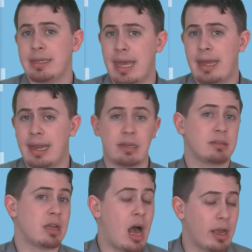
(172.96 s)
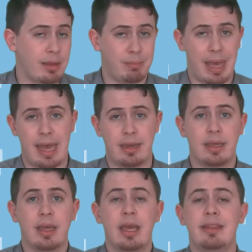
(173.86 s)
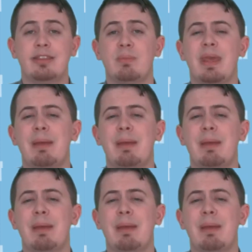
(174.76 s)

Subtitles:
Dead and Talking Bad. This would be